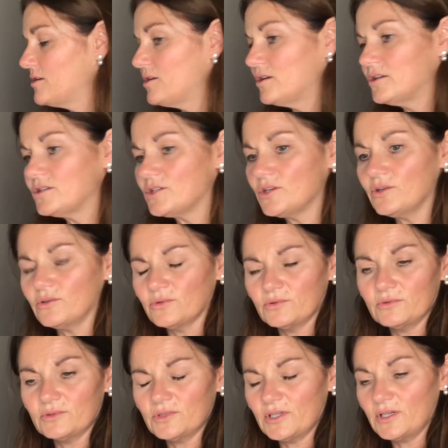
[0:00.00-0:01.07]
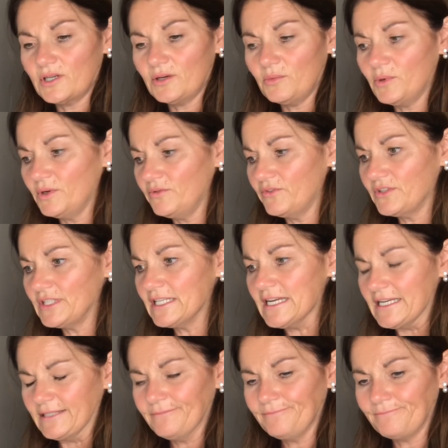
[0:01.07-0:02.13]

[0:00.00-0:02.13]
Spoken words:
So, what have you seen?